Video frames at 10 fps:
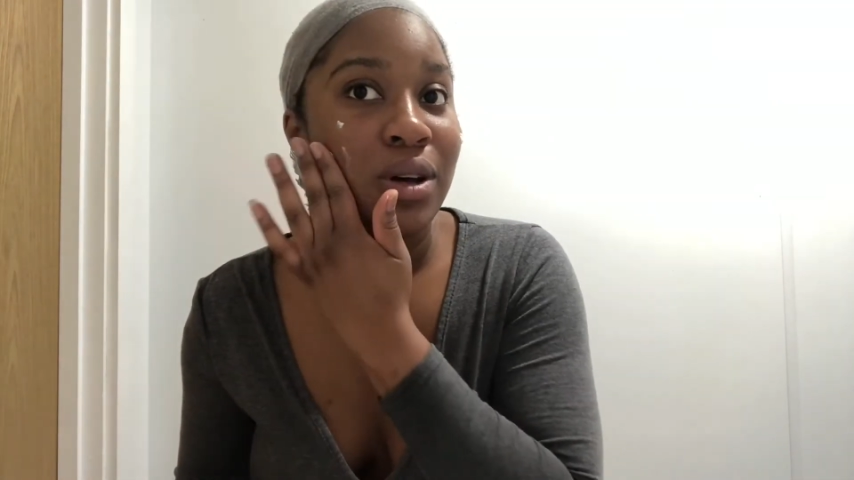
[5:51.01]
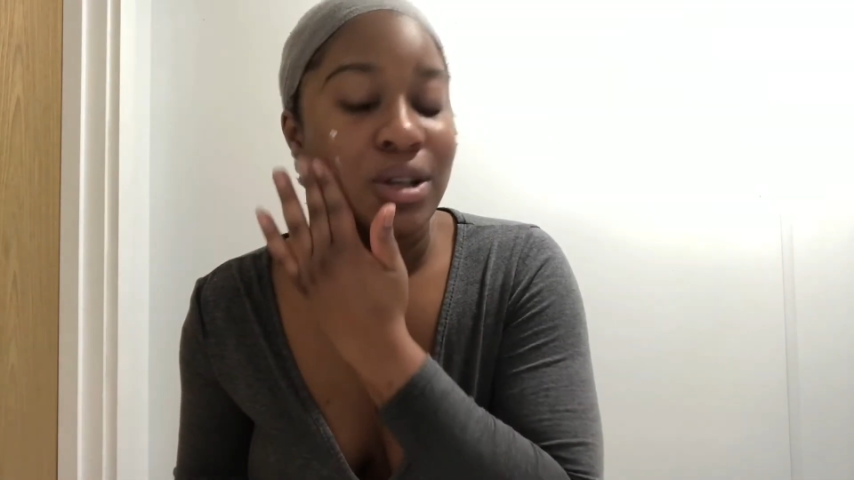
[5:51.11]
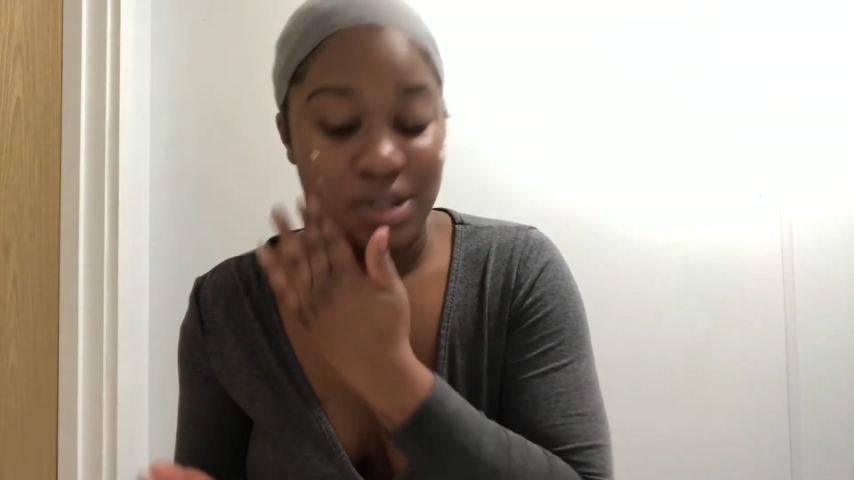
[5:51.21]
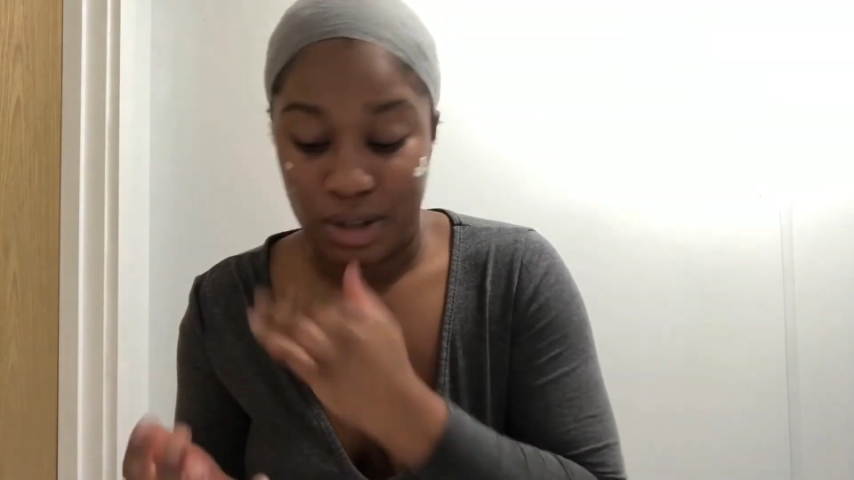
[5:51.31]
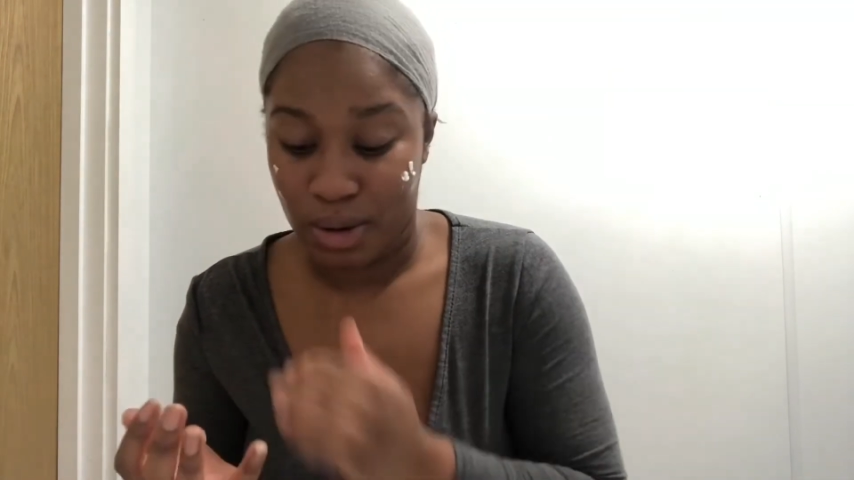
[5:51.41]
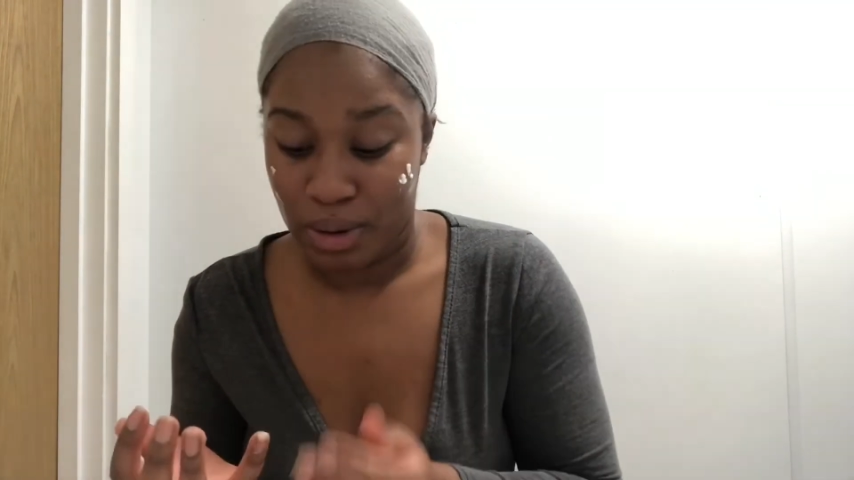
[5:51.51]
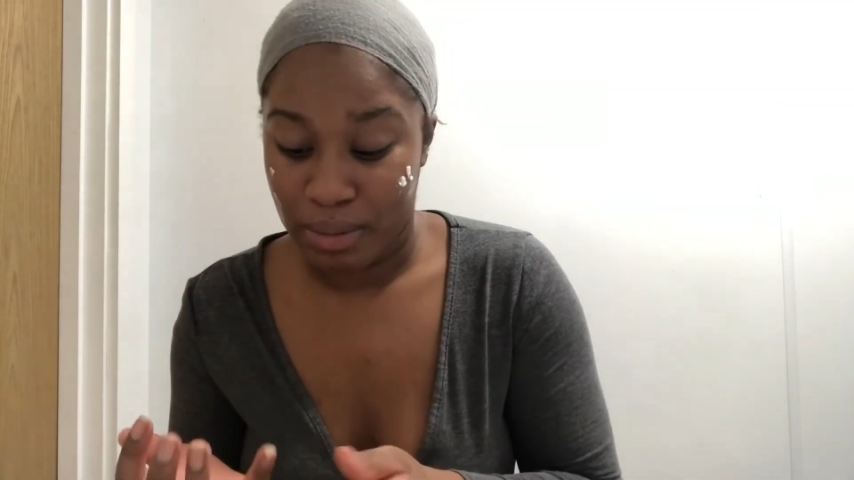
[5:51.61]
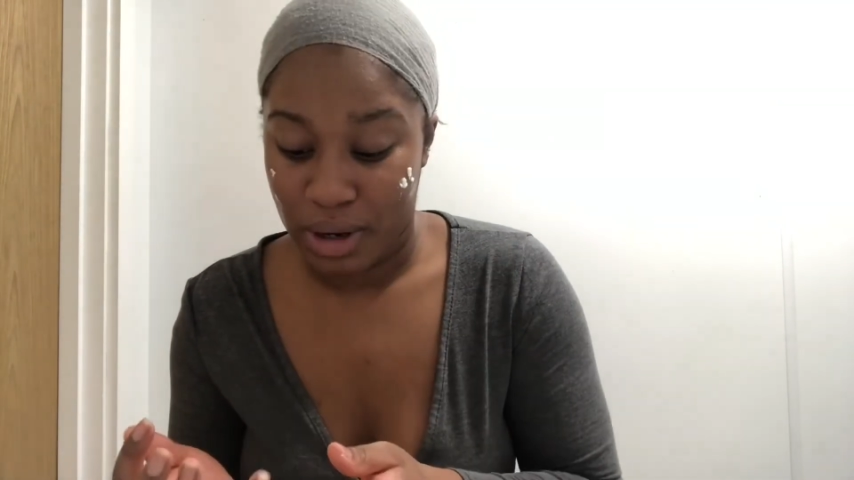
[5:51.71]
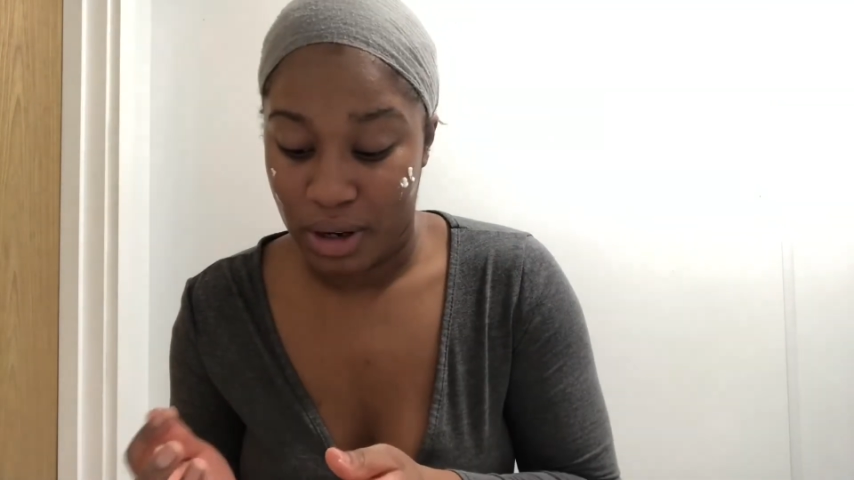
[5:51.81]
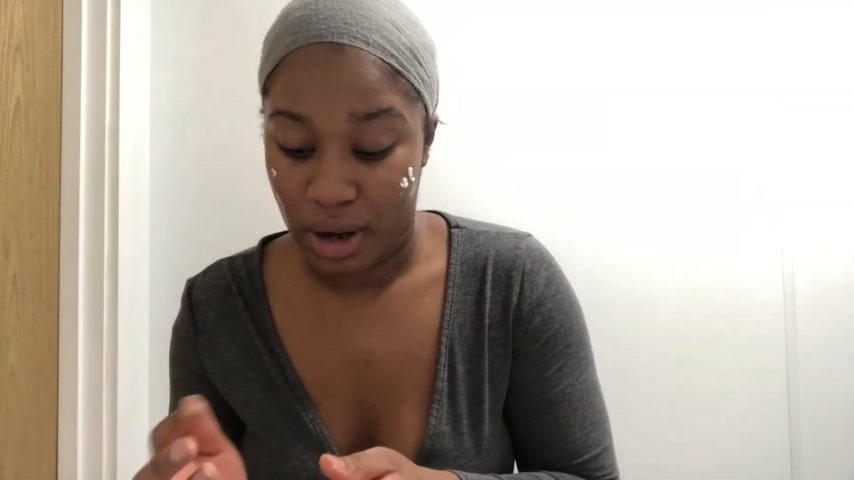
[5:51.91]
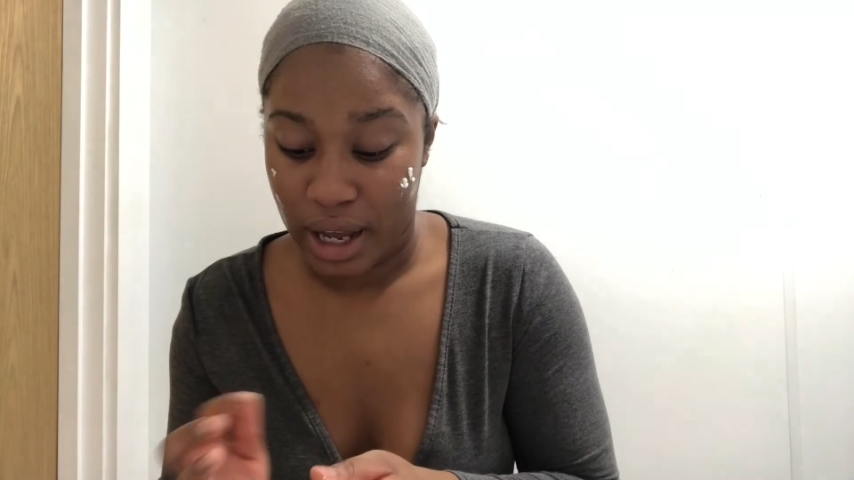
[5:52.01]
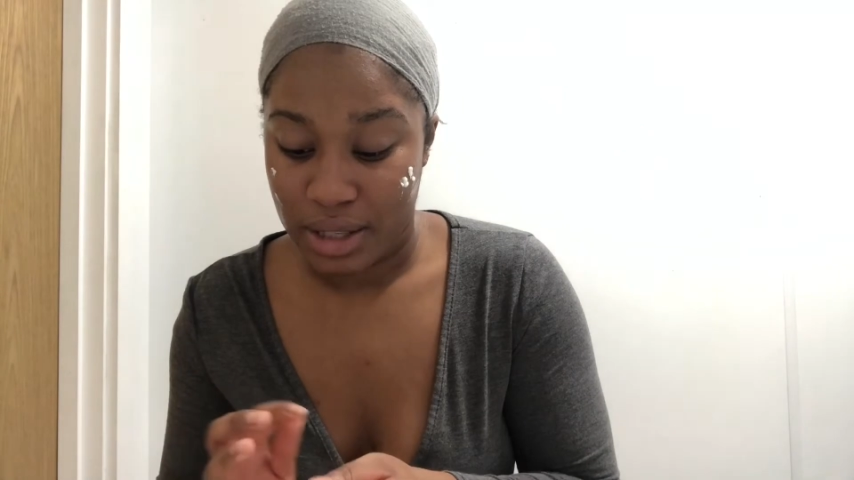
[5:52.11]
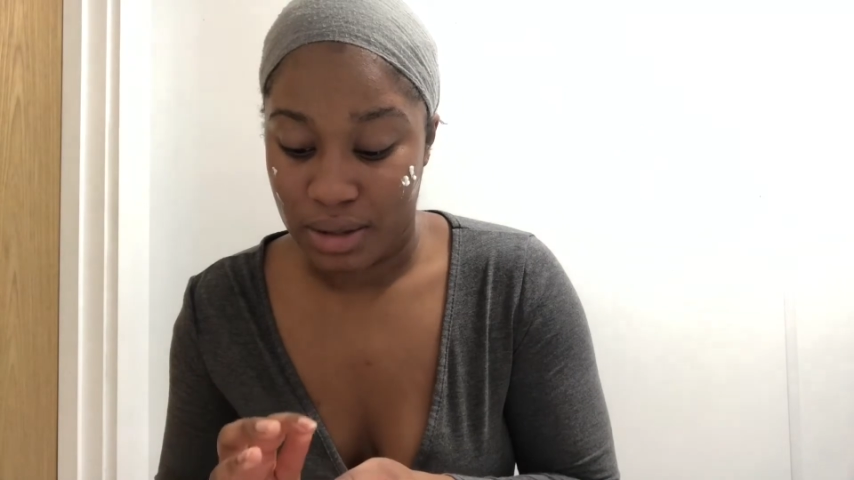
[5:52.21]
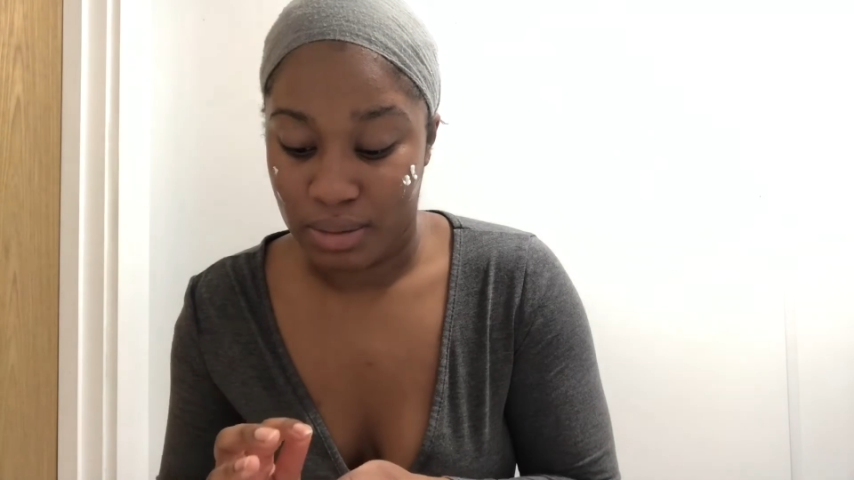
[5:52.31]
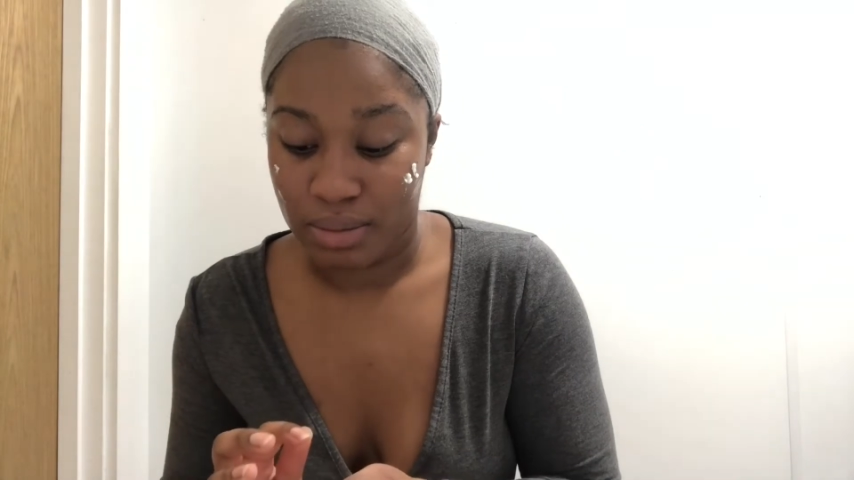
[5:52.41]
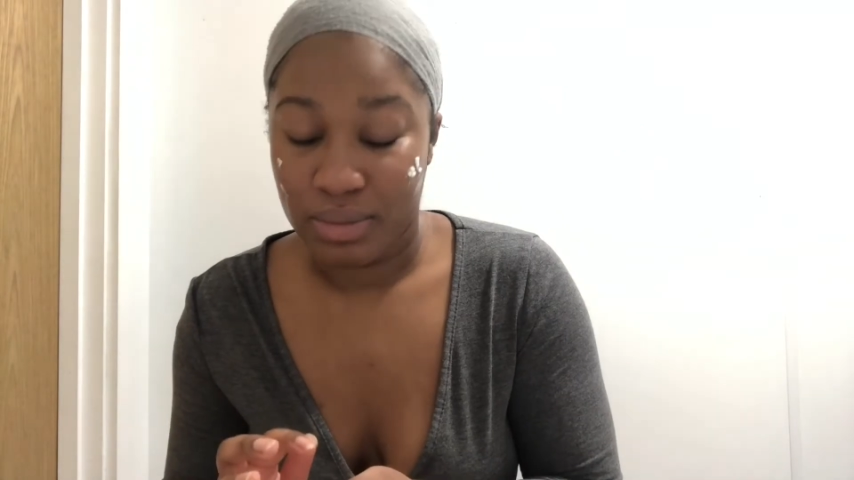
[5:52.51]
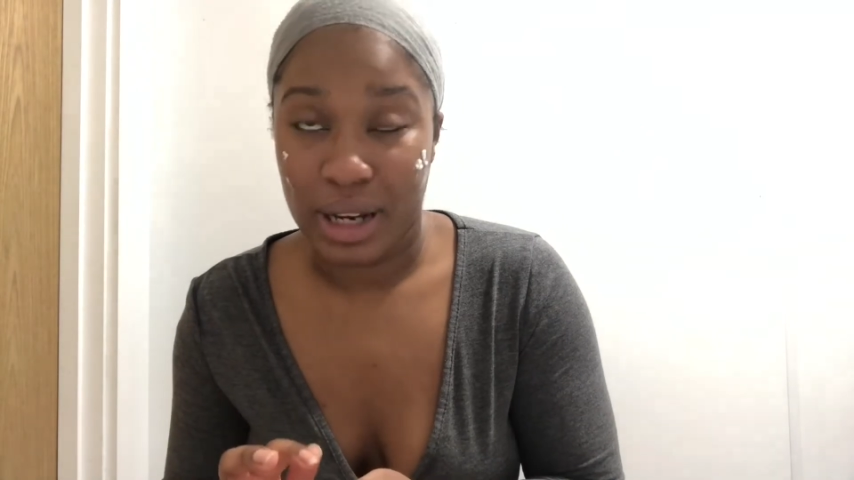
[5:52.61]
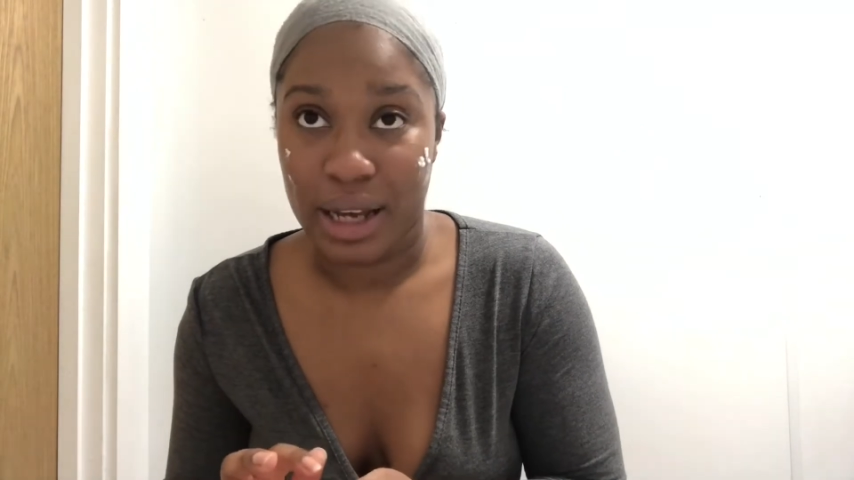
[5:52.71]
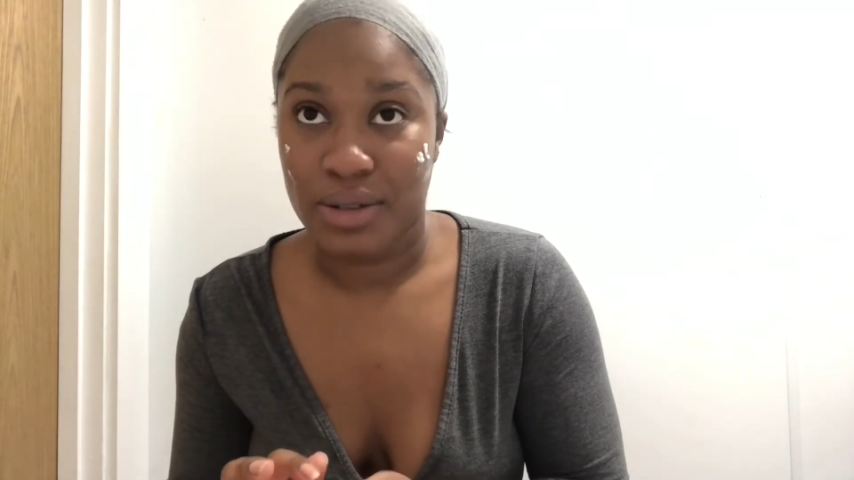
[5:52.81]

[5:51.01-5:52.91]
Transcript: So I'm gonna go get some like